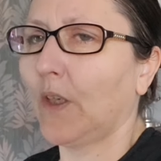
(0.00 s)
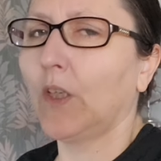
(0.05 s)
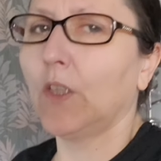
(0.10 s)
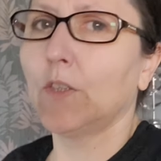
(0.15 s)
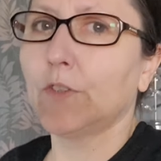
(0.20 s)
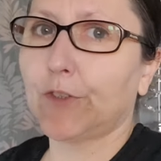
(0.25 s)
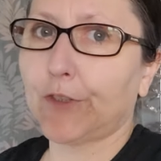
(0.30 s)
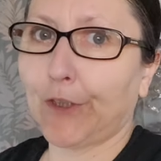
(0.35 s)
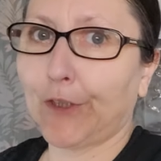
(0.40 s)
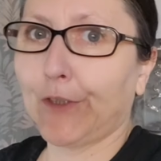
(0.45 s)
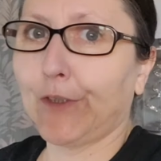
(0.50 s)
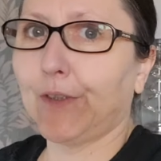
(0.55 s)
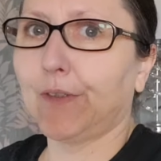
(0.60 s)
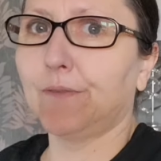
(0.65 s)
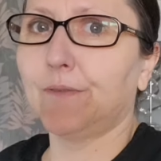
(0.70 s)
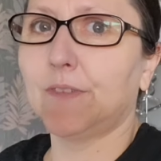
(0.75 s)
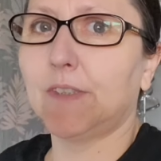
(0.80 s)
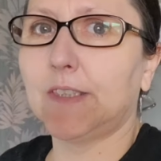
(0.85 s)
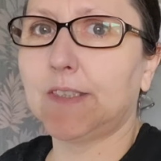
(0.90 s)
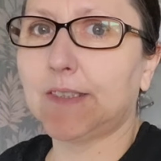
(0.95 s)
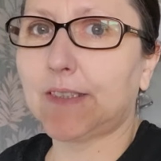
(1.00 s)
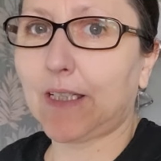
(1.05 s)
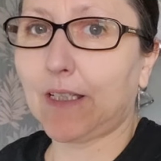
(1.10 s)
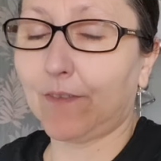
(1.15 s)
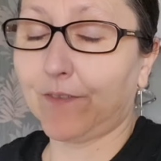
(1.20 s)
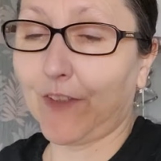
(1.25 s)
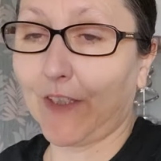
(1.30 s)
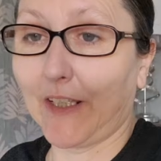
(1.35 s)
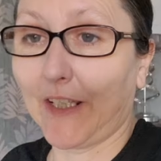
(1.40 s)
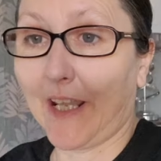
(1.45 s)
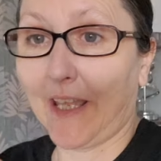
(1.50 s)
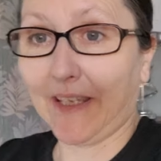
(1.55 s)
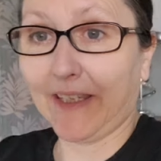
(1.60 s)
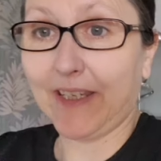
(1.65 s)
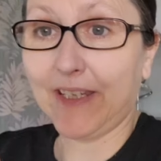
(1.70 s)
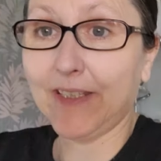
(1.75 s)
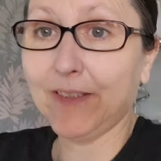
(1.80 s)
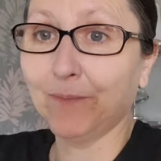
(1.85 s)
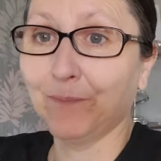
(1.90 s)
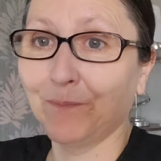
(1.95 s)
So there's that, the
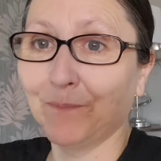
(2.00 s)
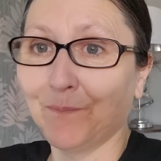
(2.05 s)
lying,